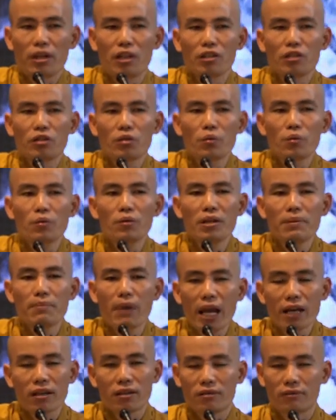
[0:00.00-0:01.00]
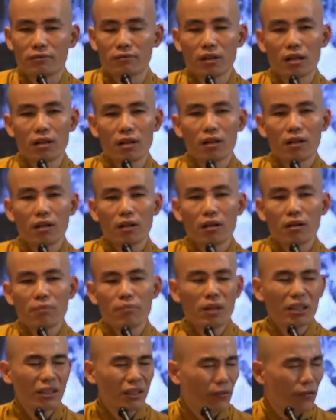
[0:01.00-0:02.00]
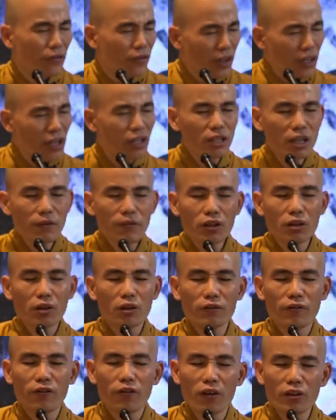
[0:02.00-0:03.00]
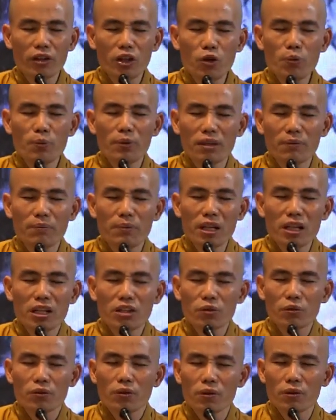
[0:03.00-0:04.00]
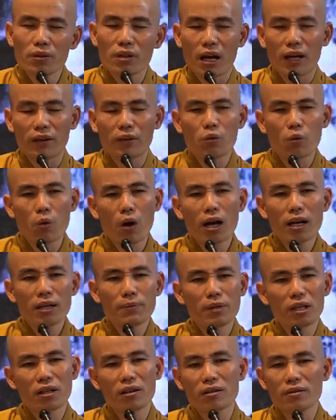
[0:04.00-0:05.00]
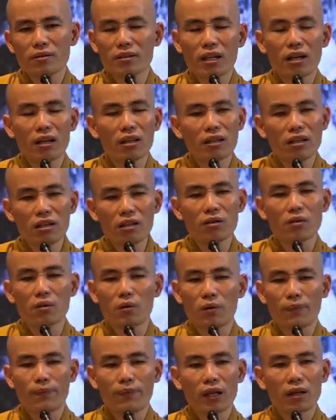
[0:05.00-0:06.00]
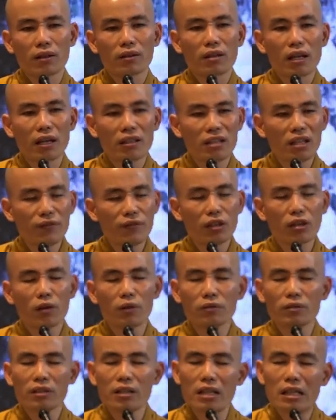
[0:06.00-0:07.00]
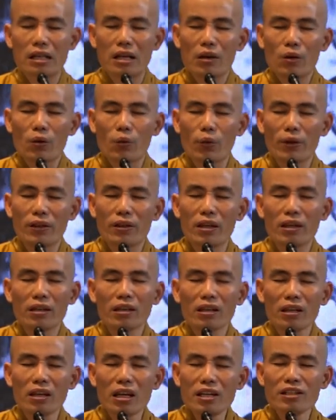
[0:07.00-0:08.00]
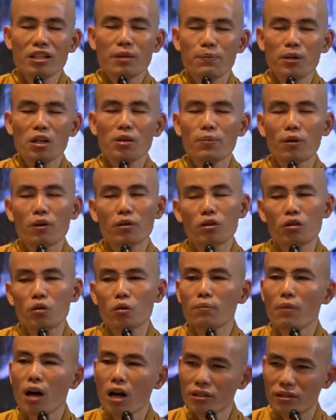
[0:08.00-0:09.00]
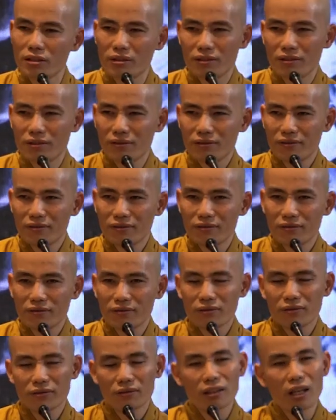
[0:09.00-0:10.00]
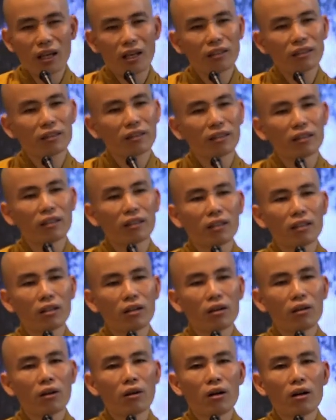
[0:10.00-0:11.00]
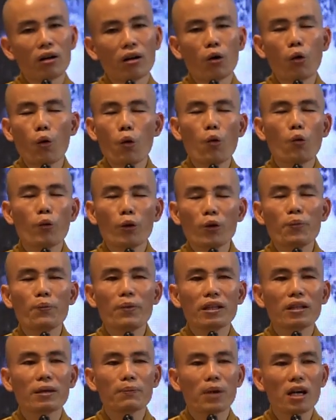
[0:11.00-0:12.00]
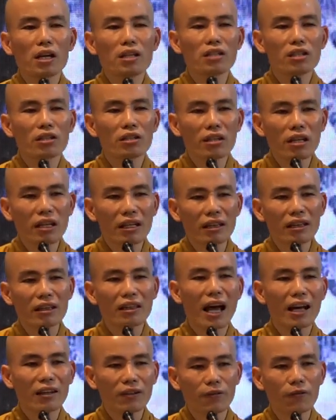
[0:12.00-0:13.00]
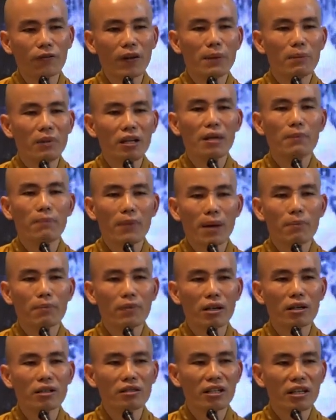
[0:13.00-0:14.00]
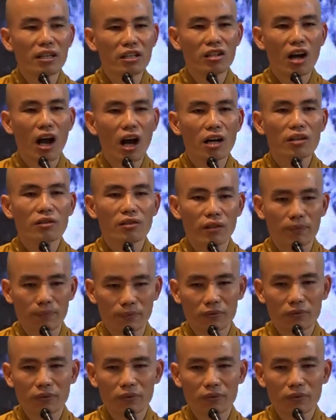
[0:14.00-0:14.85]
in truly manner. But very difficult for human being to do that. Why? Because the ego, the difficulty within each people too much. Then who will be the person in that family members in charge of